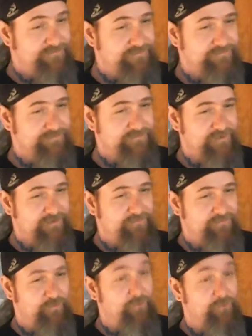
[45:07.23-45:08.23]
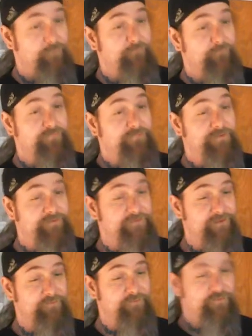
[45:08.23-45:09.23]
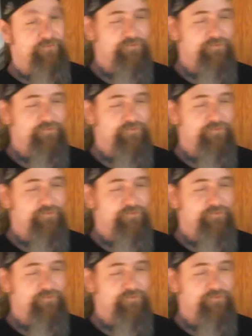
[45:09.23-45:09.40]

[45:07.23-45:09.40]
Jesus had 12 disciples.